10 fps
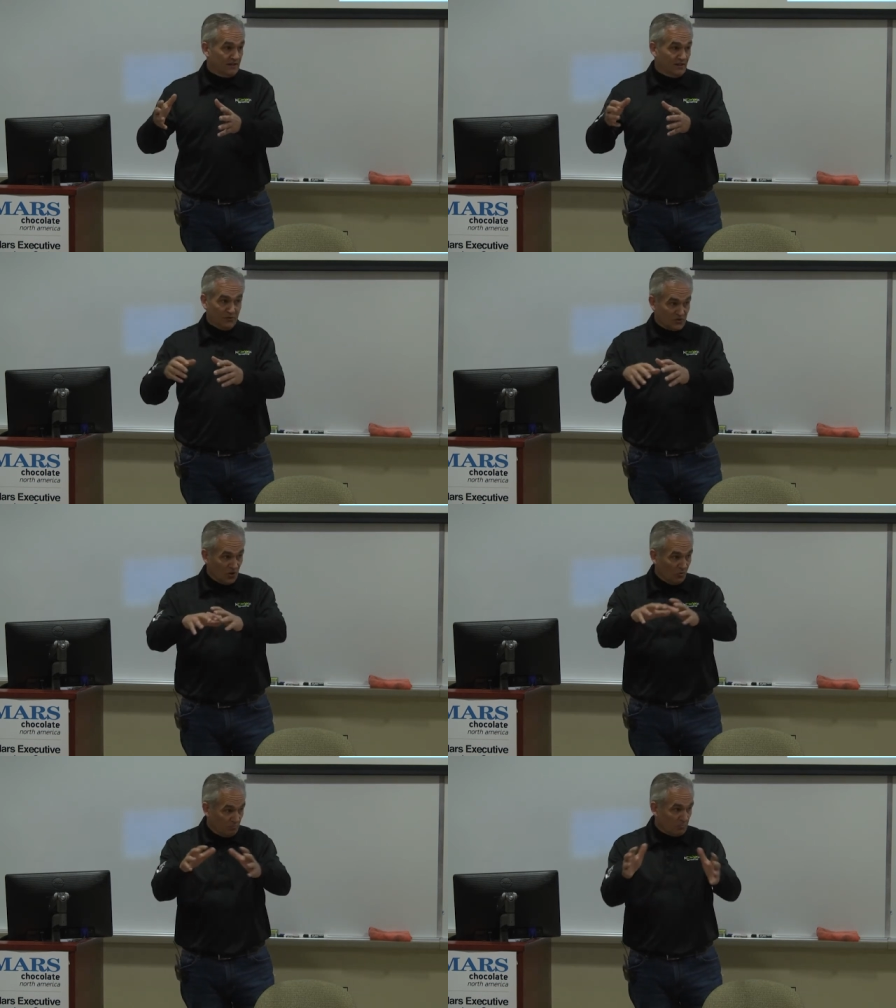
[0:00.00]
You know, it was
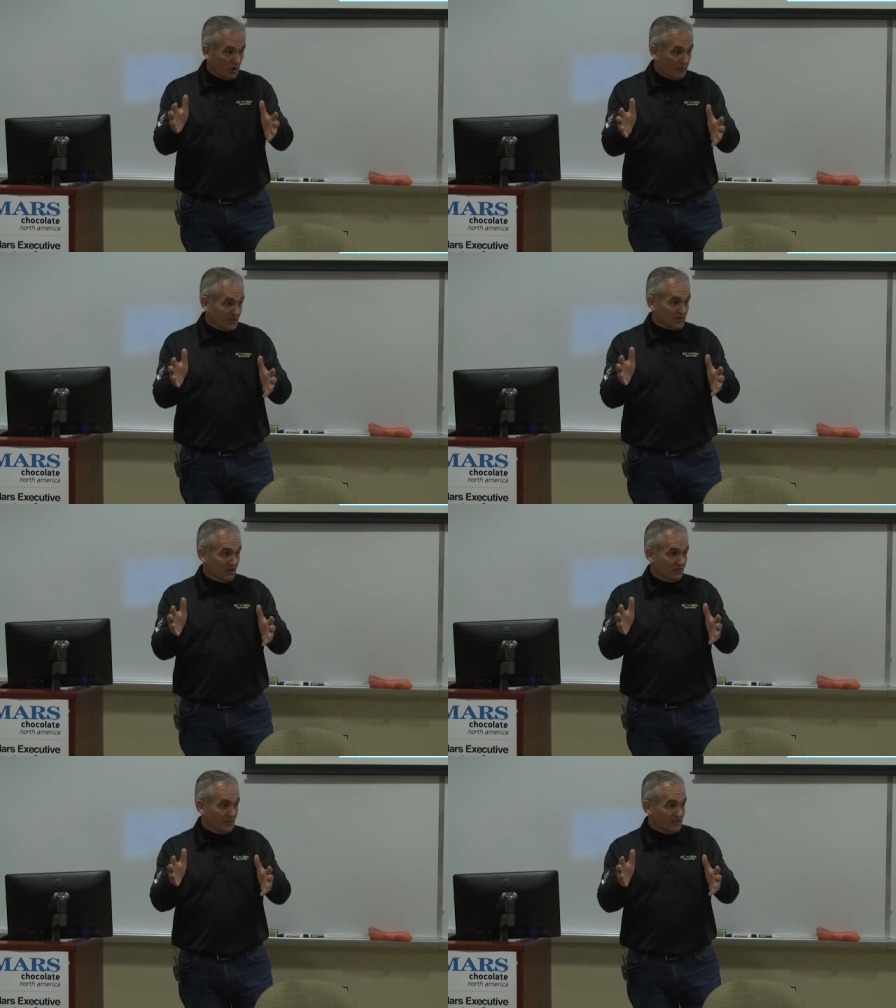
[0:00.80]
all pretty much
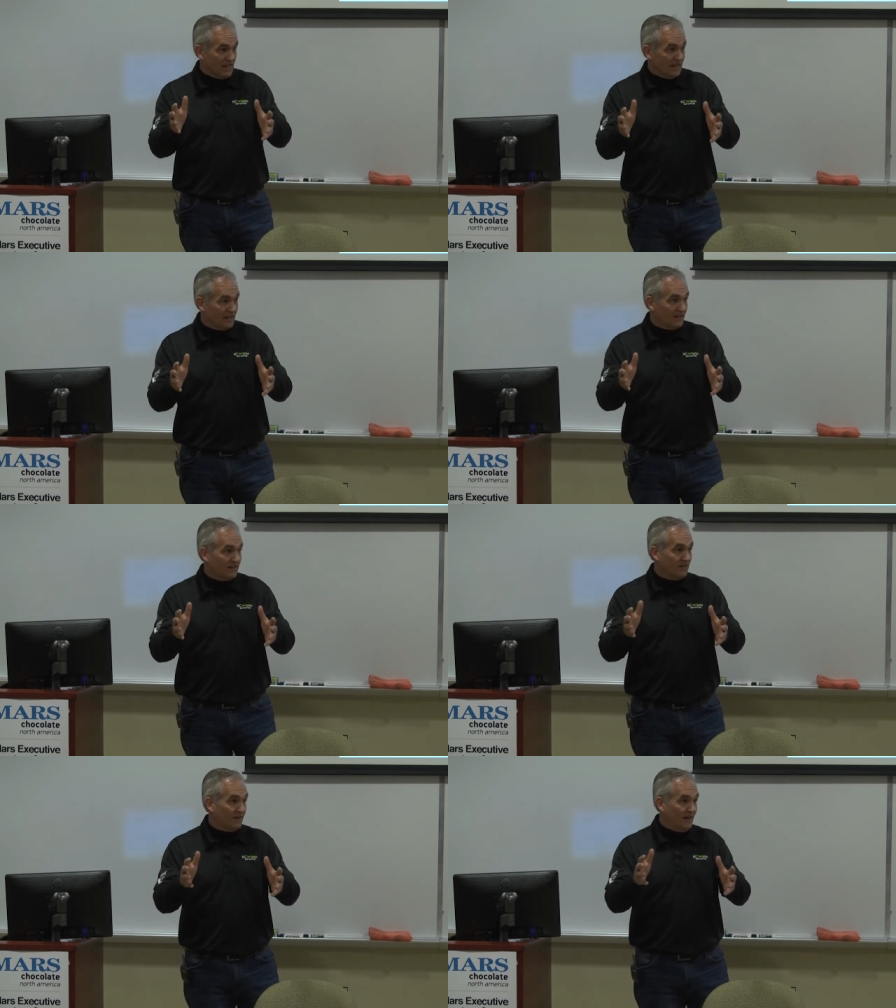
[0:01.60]
self-contained
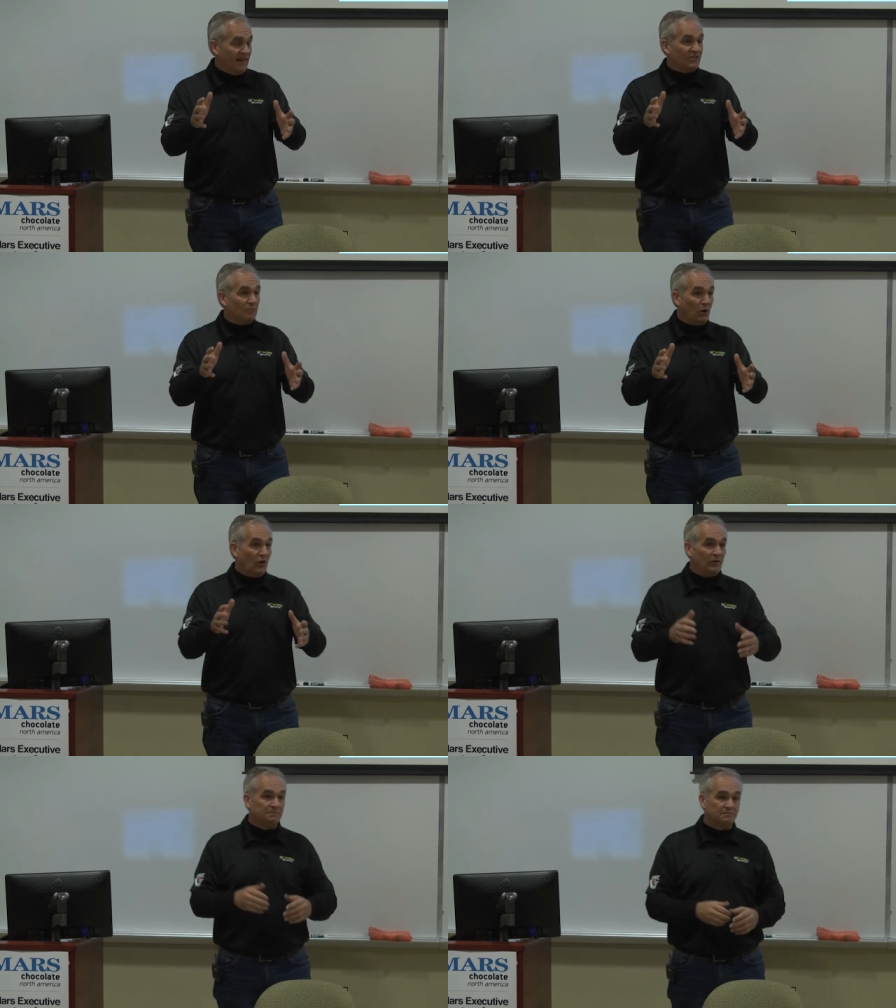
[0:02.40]
uh, at the
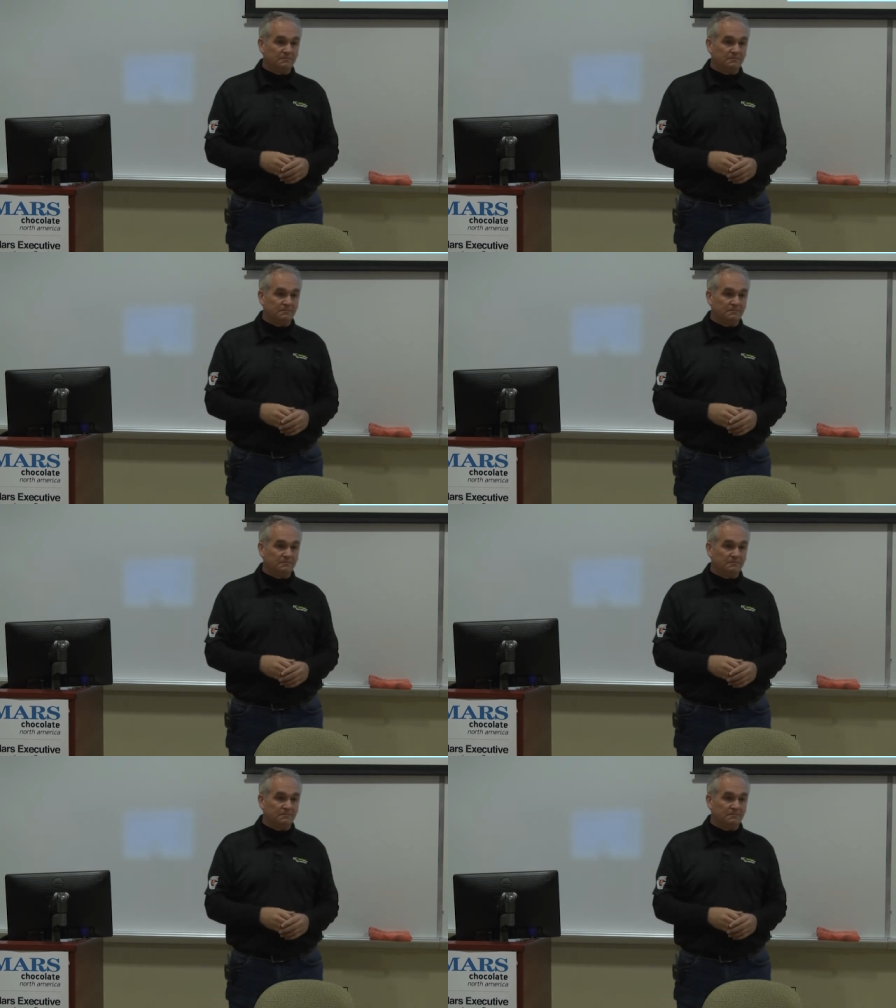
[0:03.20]
mall.